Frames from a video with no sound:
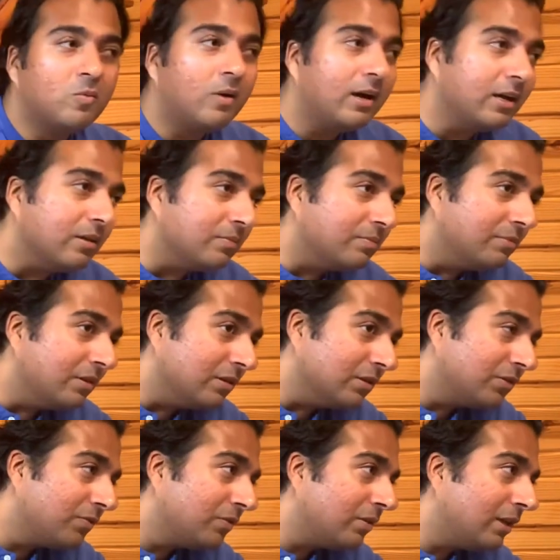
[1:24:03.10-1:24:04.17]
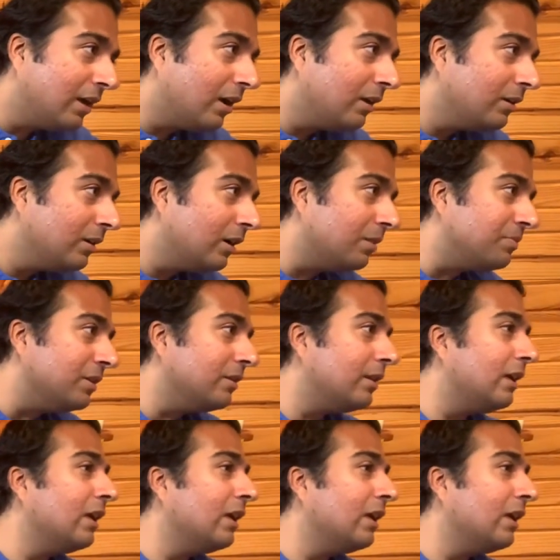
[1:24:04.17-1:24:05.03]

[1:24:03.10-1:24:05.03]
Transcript: Why? Because for the anagami,